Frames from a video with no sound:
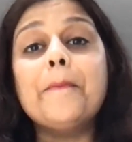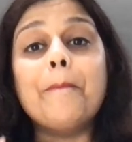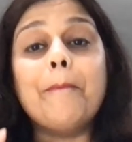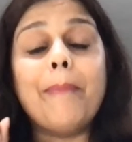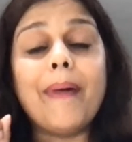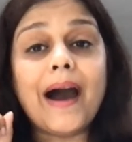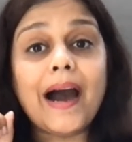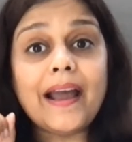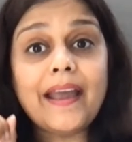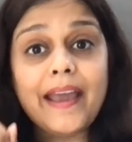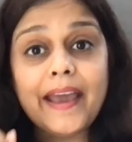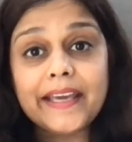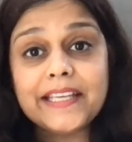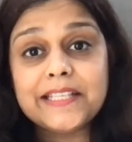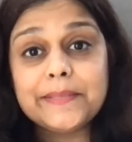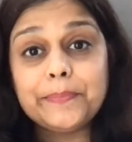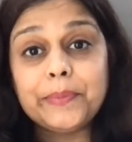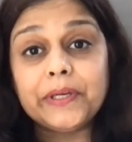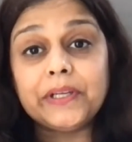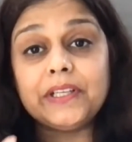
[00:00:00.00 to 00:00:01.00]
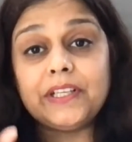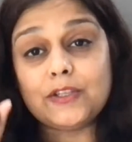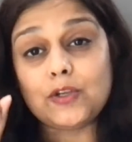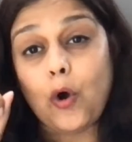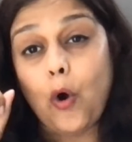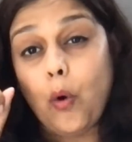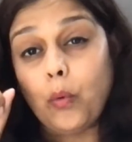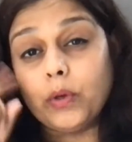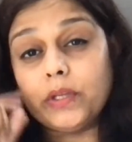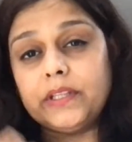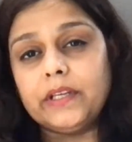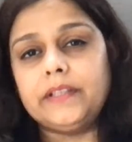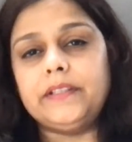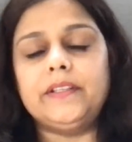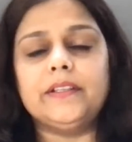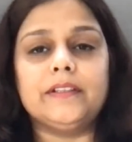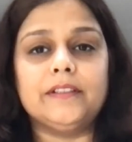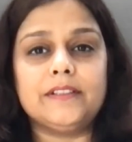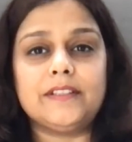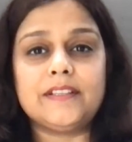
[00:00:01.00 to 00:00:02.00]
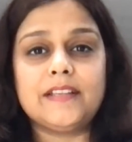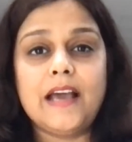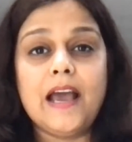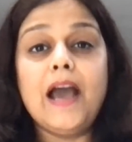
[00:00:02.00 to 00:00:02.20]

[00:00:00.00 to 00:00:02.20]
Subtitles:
by experts over the years.